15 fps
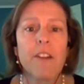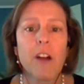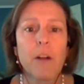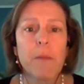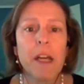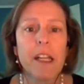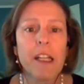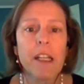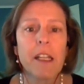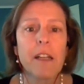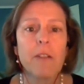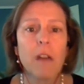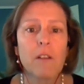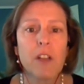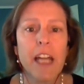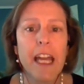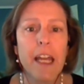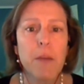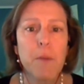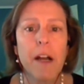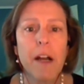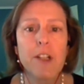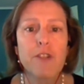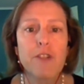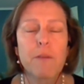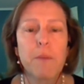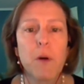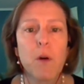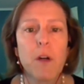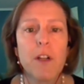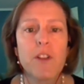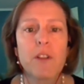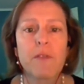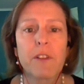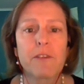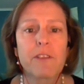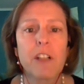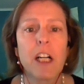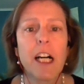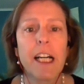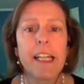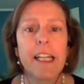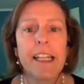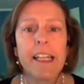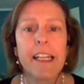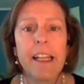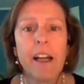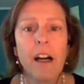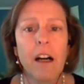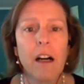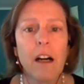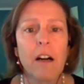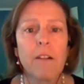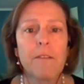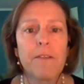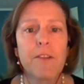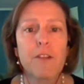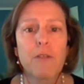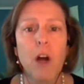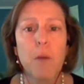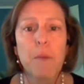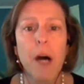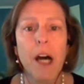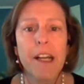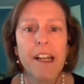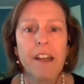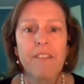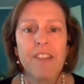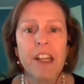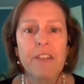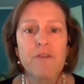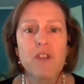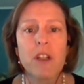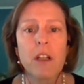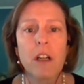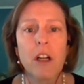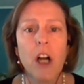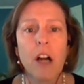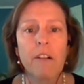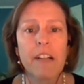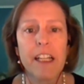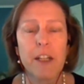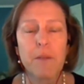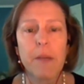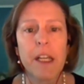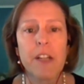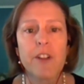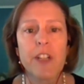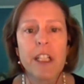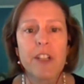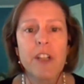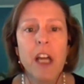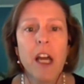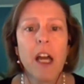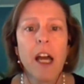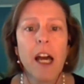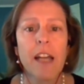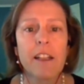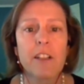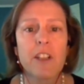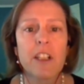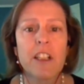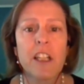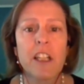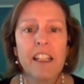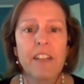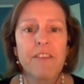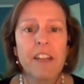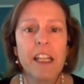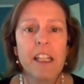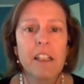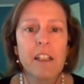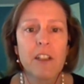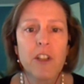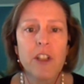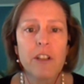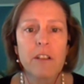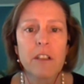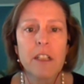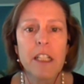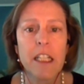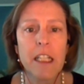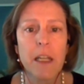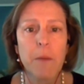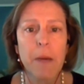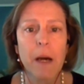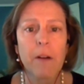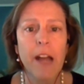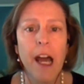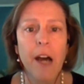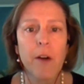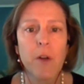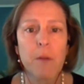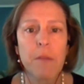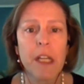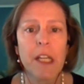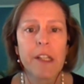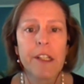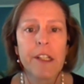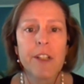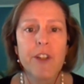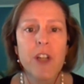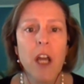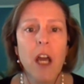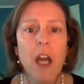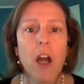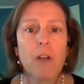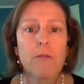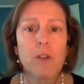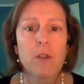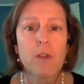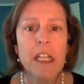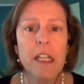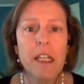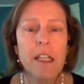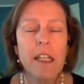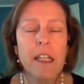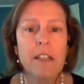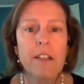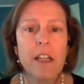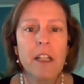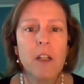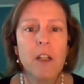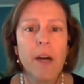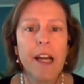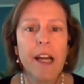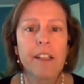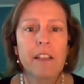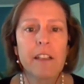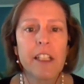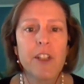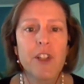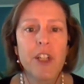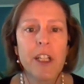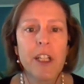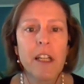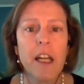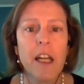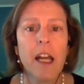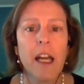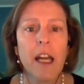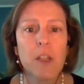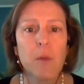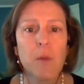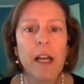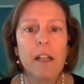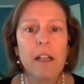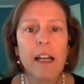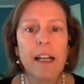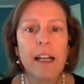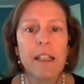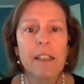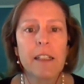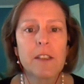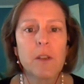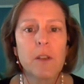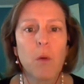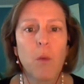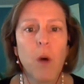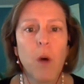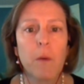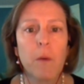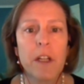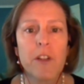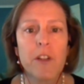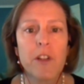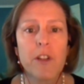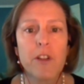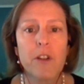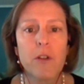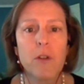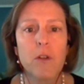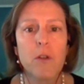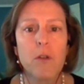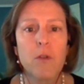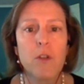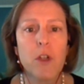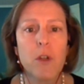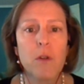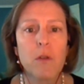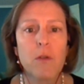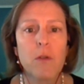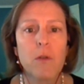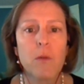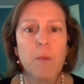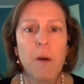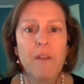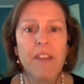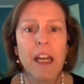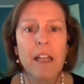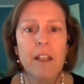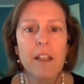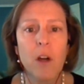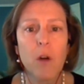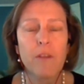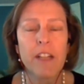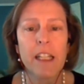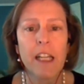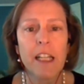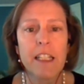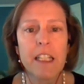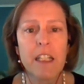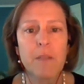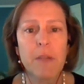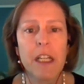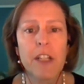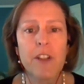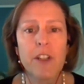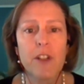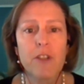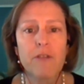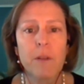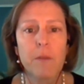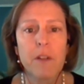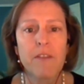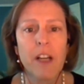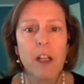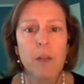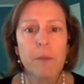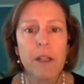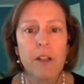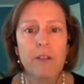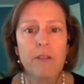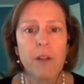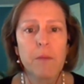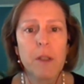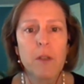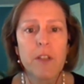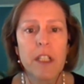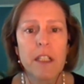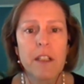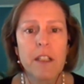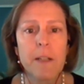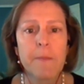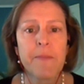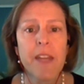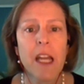There are many lay press reports of a variety of thrombotic events occurring in patients, and there's a significant uncertainty about how to manage routine anticoagulation, as well as what we should do to prevent COVID-19 patients from developing thrombosis.